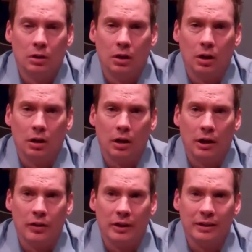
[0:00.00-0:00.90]

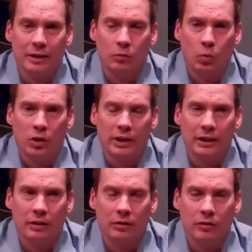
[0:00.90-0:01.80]
I think that
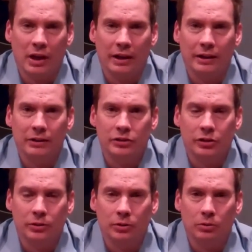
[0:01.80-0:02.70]
working that
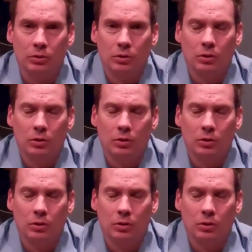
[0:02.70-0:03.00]
into